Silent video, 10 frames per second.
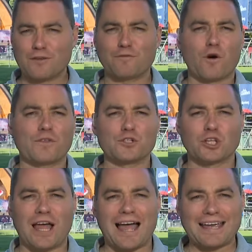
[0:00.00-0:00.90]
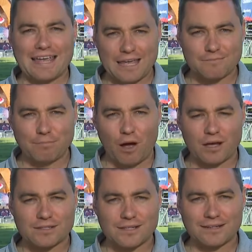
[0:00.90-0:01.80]
the 4th of July in
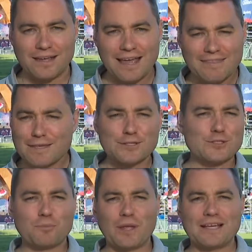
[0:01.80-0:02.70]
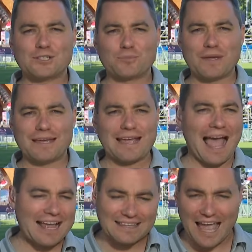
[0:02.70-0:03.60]
Boston, this is the place to be
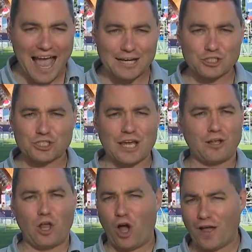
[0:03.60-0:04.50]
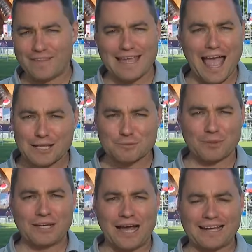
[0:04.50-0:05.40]
at the Hatch Shell on the
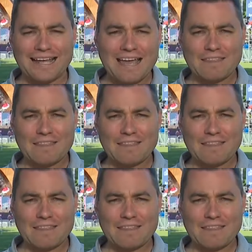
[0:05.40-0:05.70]
Esplanade.